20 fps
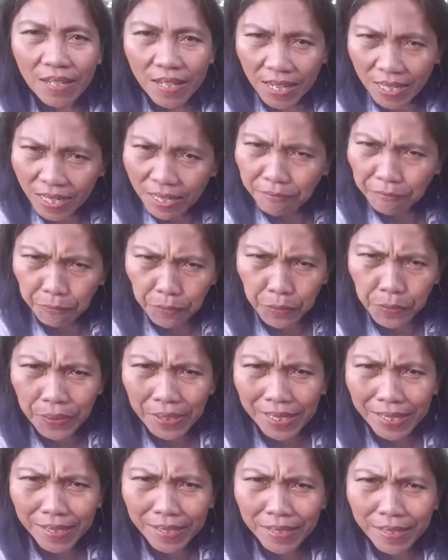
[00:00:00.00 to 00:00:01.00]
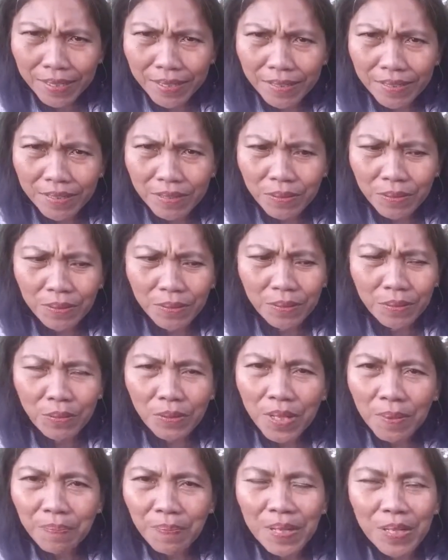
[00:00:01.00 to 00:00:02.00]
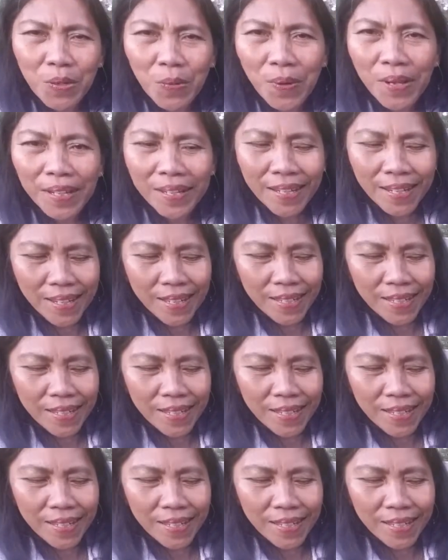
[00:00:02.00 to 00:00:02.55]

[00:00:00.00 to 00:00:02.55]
I need fuel in her, so to keep me going.